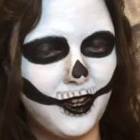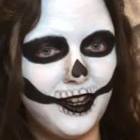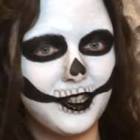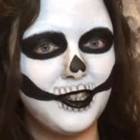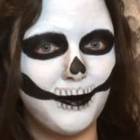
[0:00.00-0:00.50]

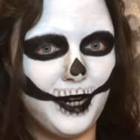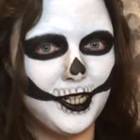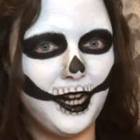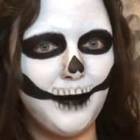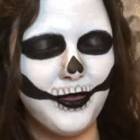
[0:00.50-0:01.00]
songs. It's in
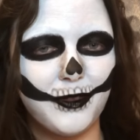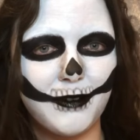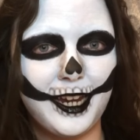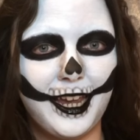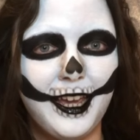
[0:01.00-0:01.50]
my top
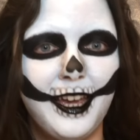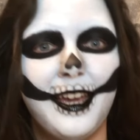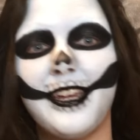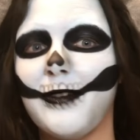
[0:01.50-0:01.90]
3.